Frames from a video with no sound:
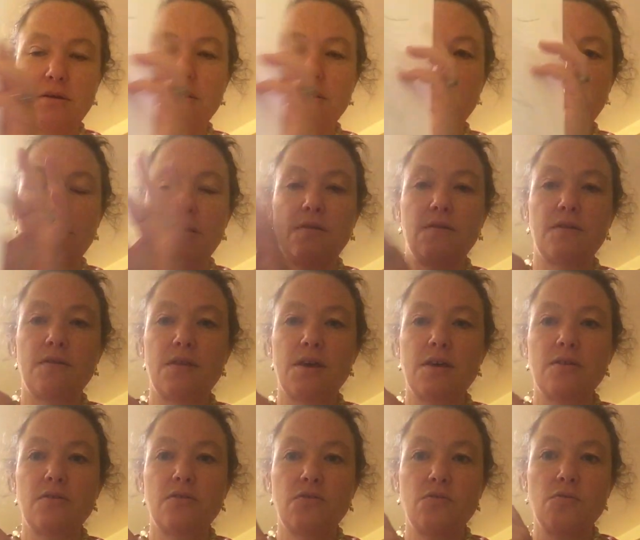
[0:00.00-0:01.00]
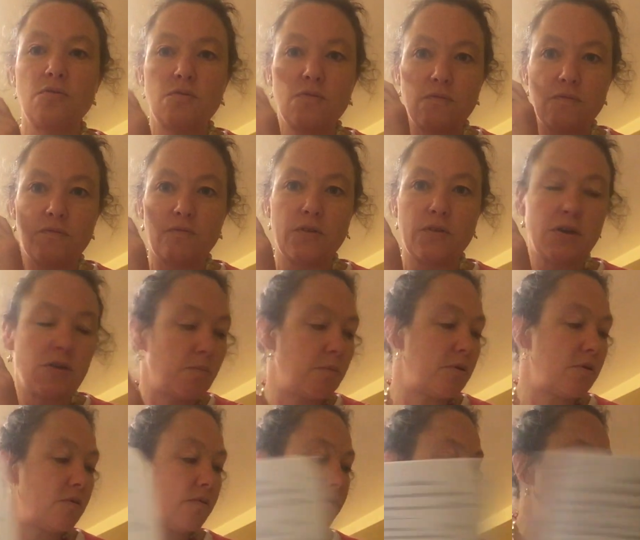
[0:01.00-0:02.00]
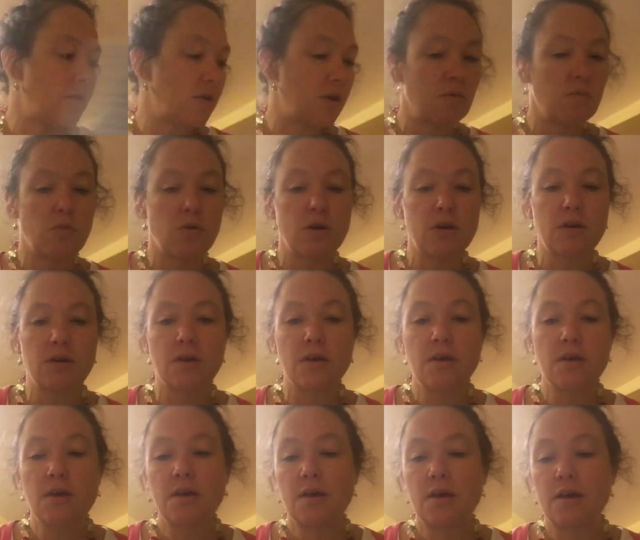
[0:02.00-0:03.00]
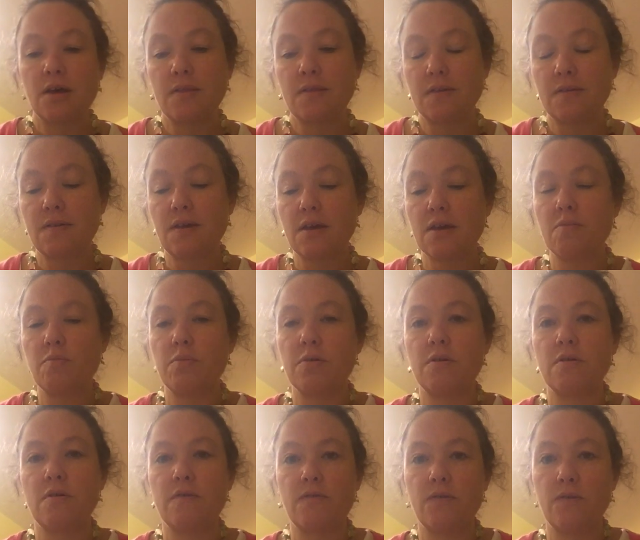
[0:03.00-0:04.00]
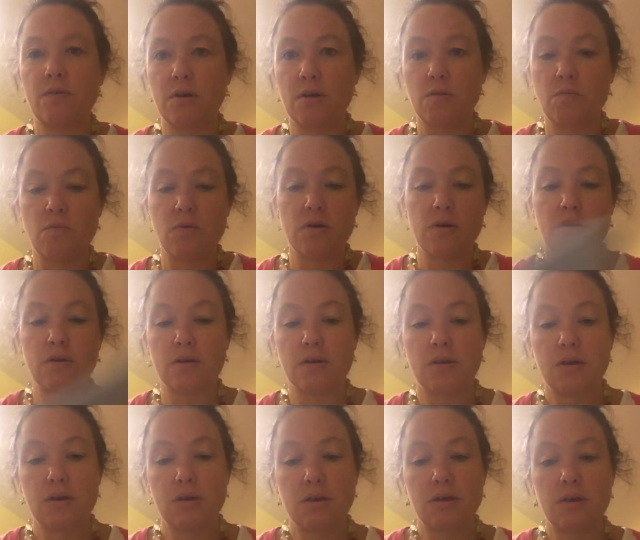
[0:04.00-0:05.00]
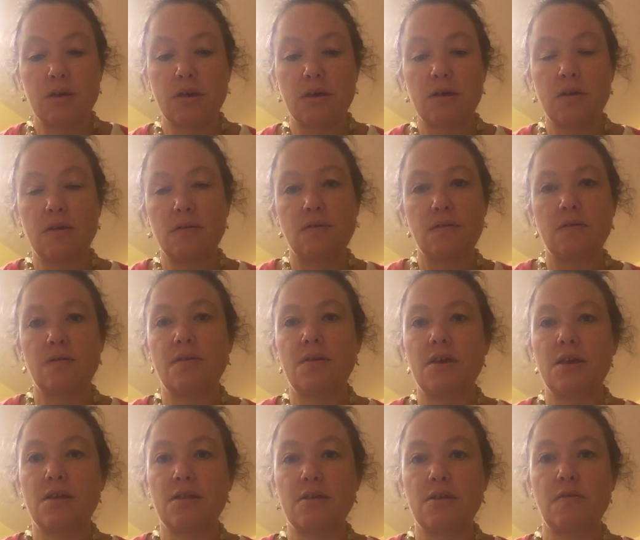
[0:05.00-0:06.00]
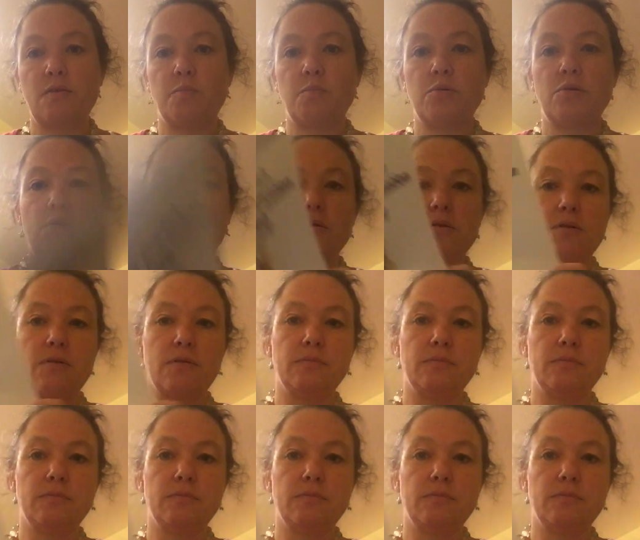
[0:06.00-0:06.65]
Okay, so that's your first part of your homework, and the second part of your homework is to take this book,